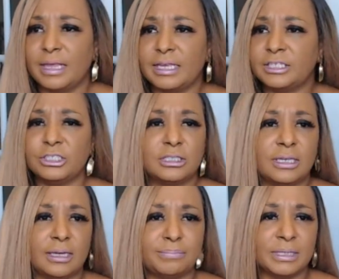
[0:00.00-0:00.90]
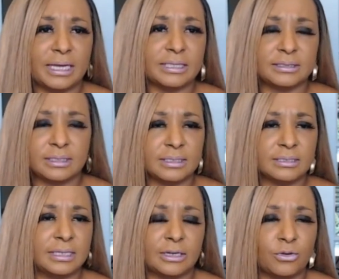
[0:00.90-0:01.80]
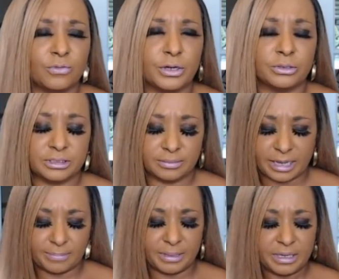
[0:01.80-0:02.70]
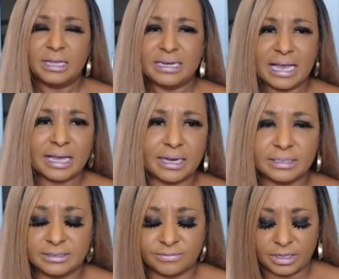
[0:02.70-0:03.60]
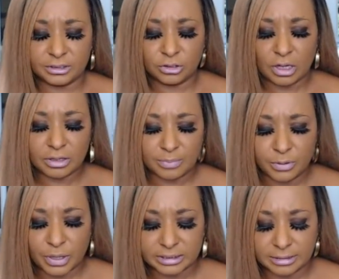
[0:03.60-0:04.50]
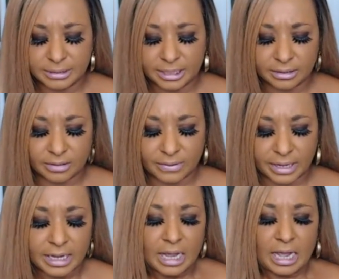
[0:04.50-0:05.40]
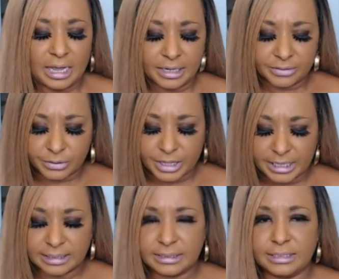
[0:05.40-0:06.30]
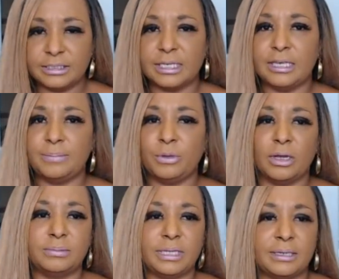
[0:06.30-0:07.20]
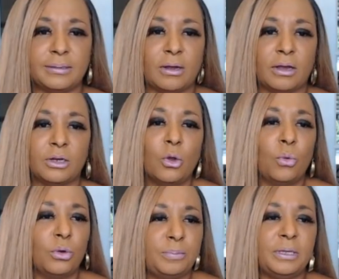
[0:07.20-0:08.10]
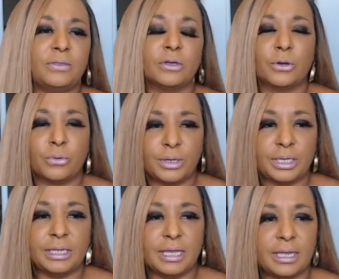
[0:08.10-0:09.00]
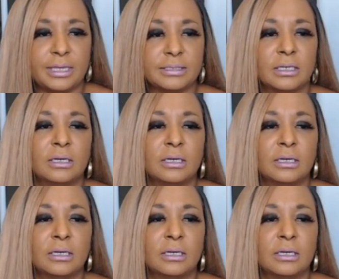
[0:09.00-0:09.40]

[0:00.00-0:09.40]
they could just get blessed and get over here somehow, but not as of yet. So I'll keep you guys updated on that. Another case I need to keep you updated on would be the Karine case.